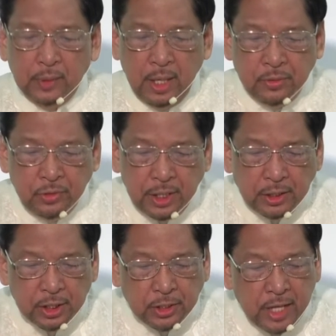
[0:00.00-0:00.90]
And
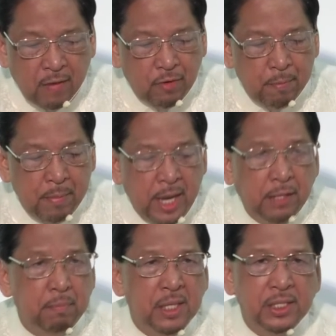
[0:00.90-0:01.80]
Jesus never
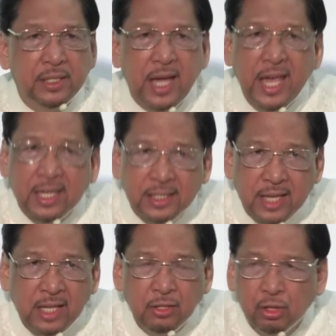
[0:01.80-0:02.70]
made mistakes.
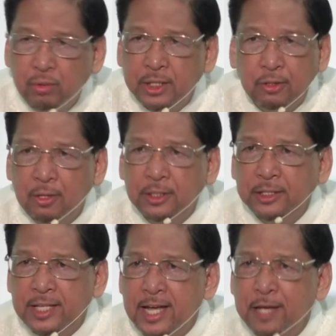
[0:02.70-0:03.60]
I do it all
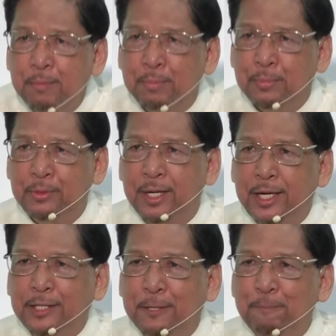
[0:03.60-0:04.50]
the time,
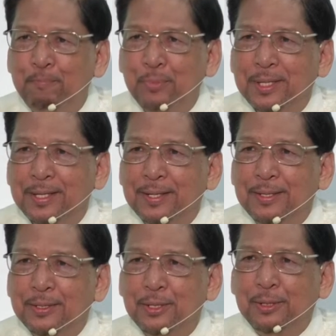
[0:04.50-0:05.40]
right?
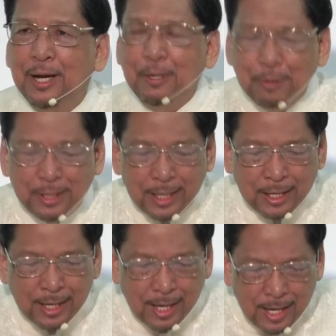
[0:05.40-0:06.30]
So, how
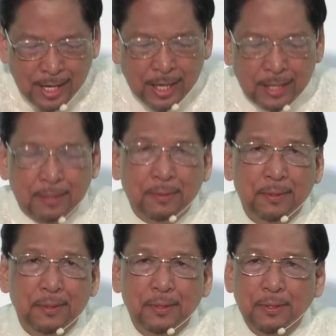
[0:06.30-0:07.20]
can I
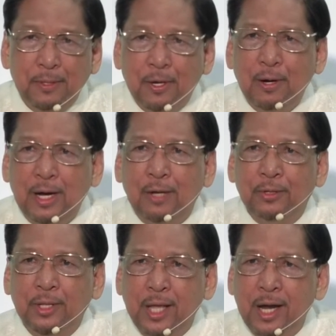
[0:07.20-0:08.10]
go
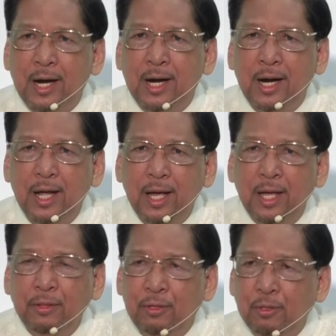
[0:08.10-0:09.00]
out there
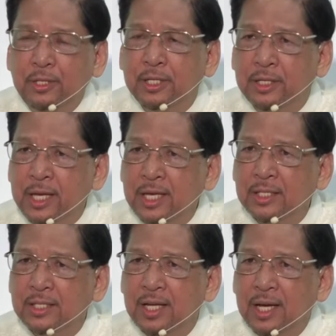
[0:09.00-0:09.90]
and do the
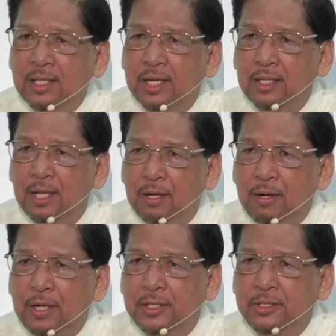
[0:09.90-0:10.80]
things that the
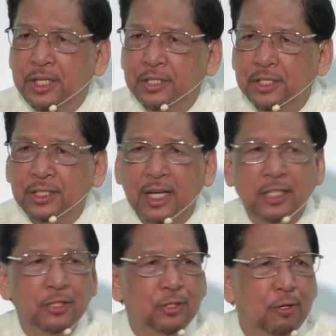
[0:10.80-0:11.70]
Lord Jesus
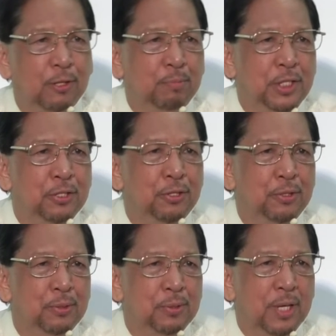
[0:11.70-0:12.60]
had told me to
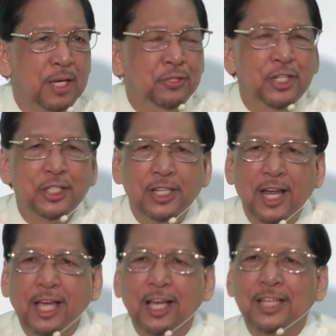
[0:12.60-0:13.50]
do, just
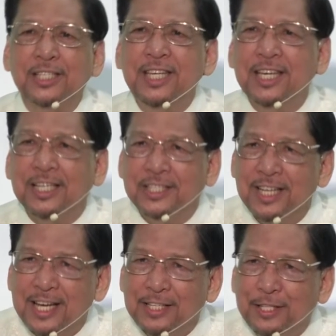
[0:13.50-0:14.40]
like as He has,
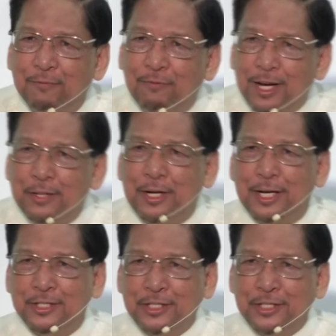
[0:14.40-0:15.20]
the Father has